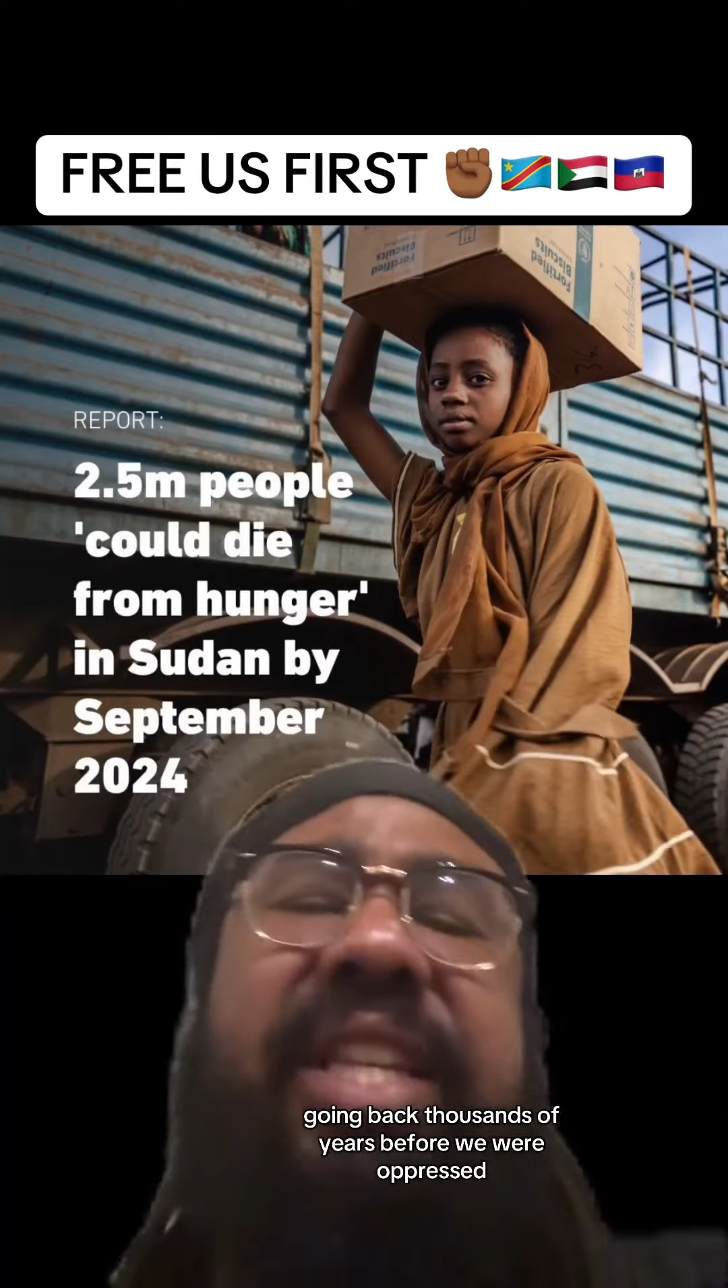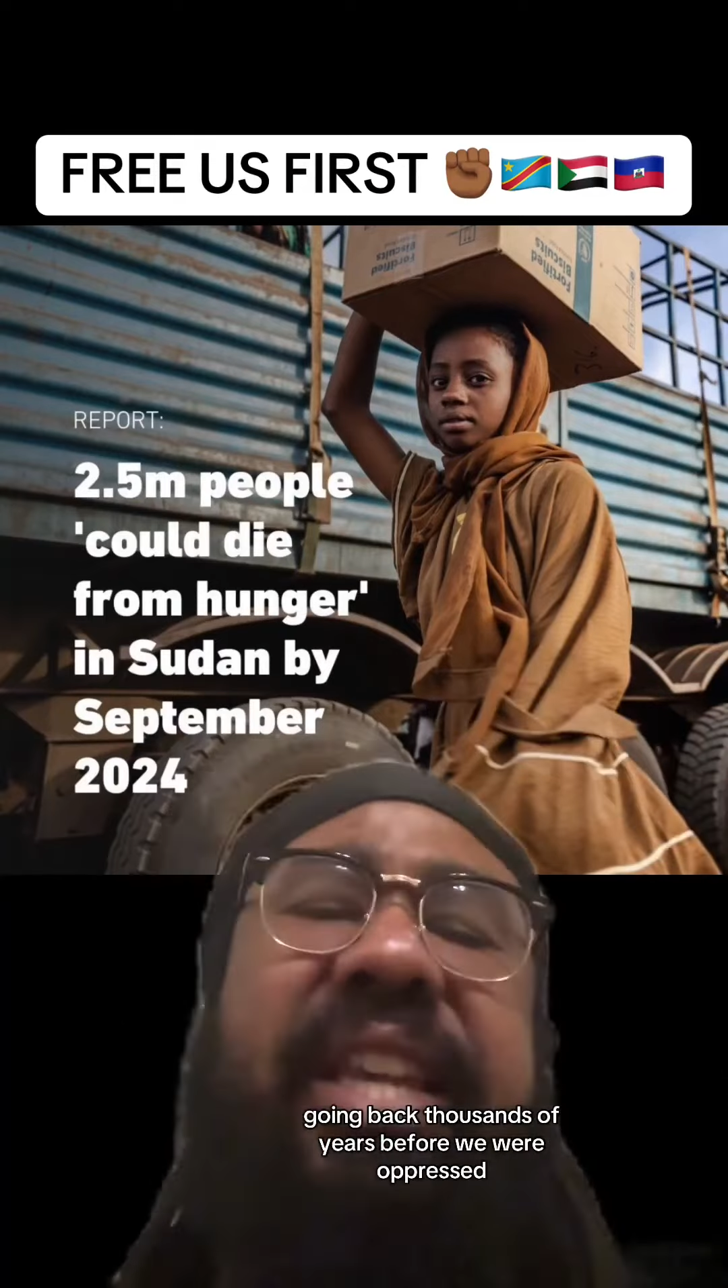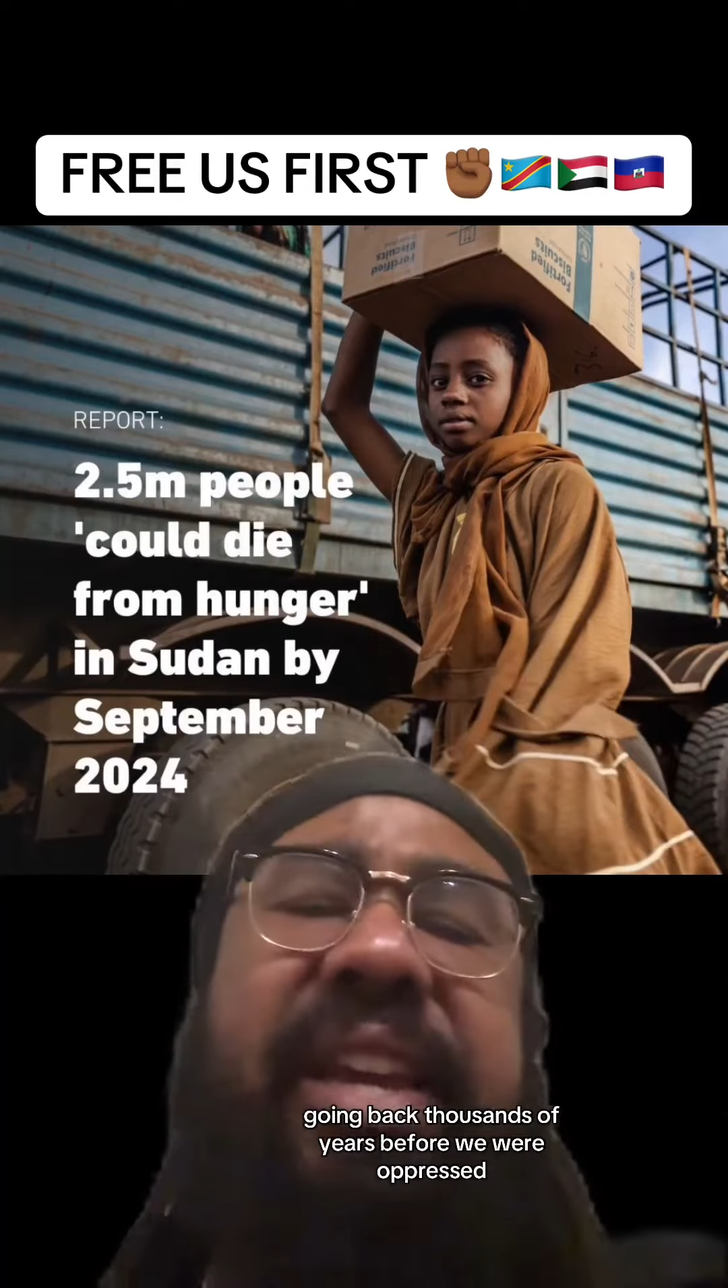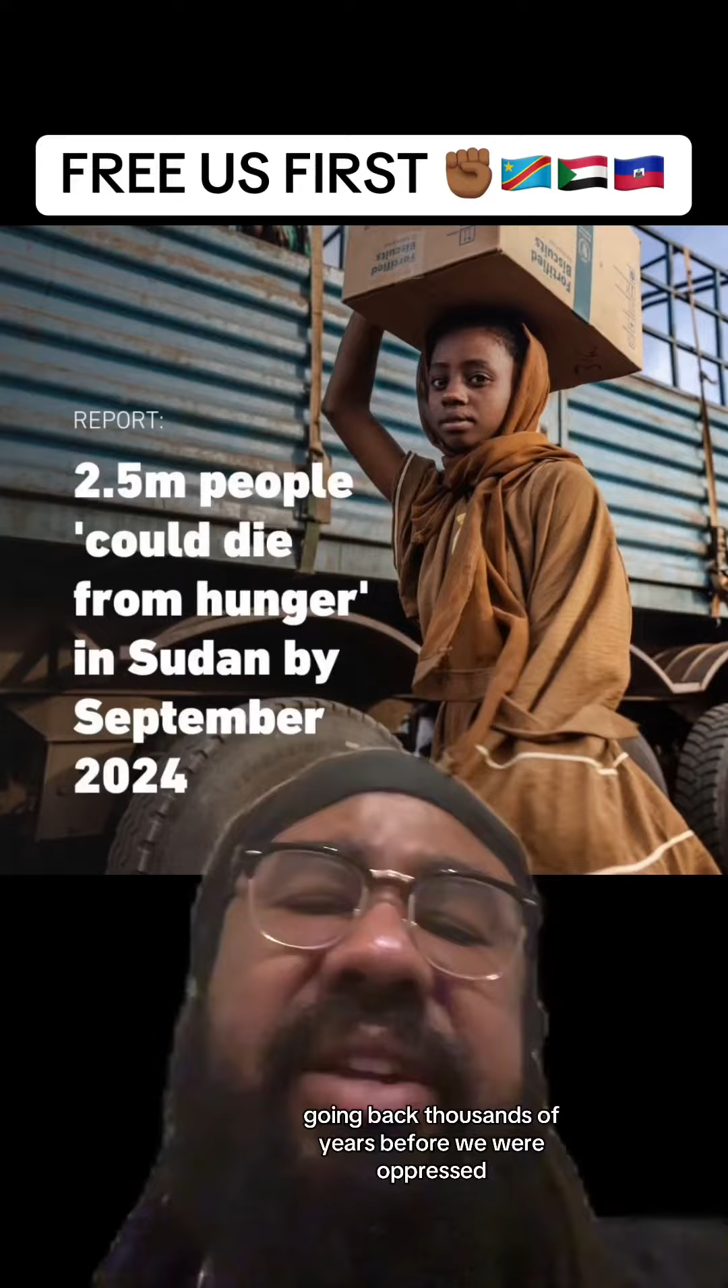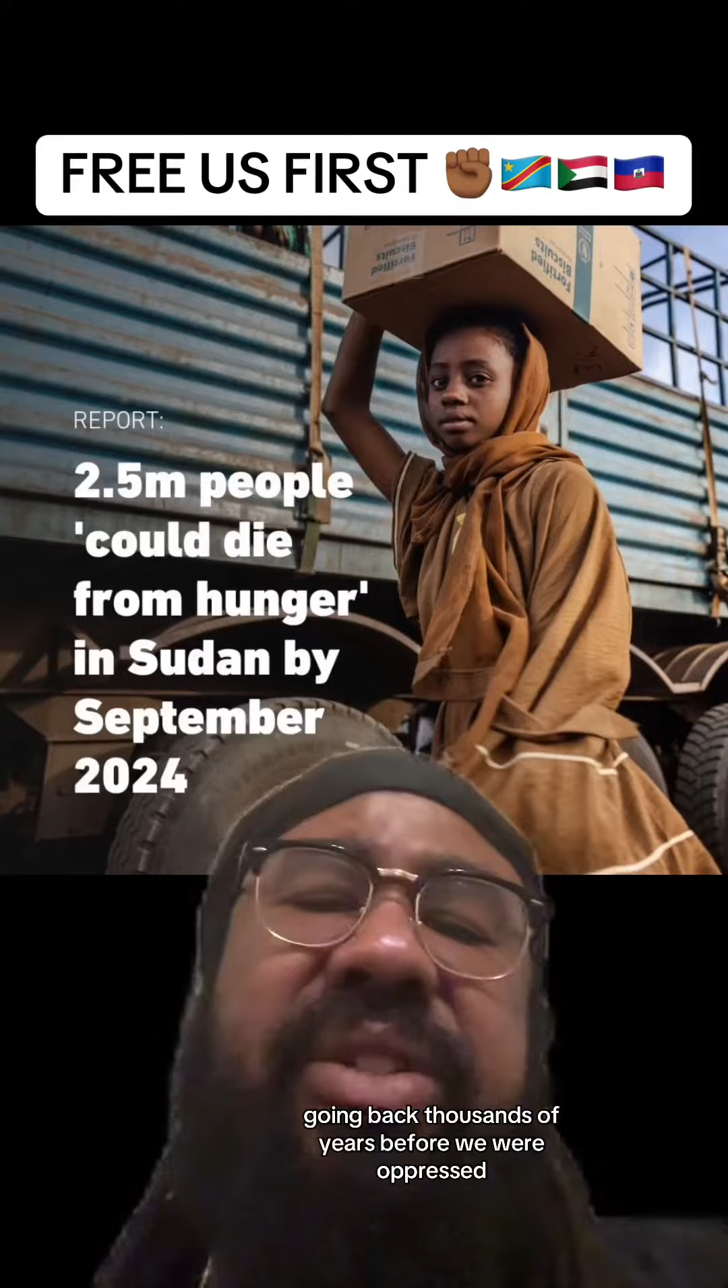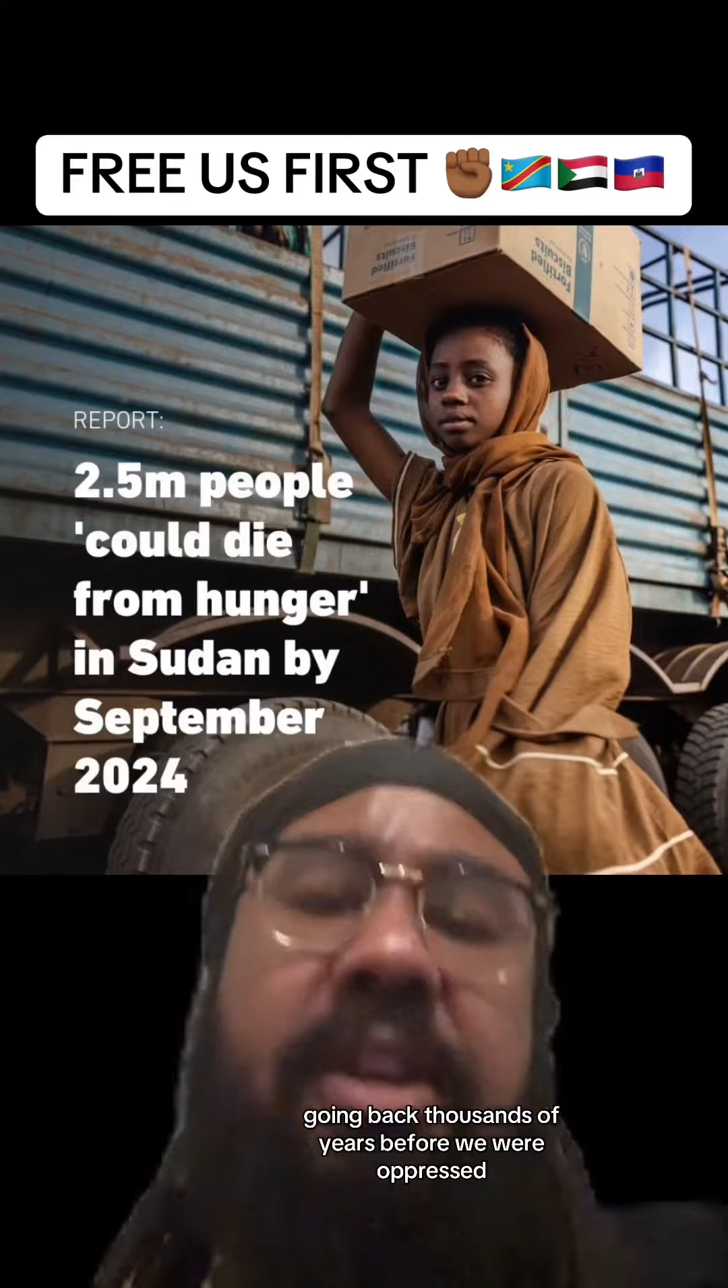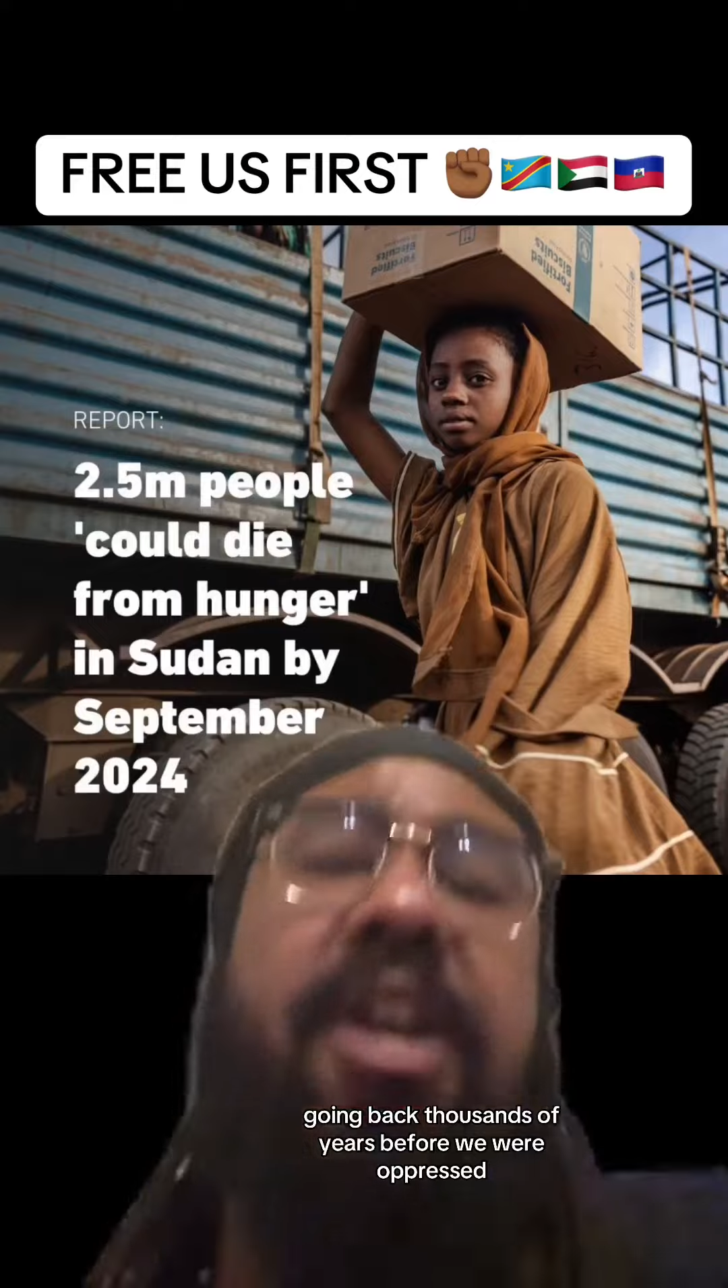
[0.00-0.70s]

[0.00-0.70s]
of years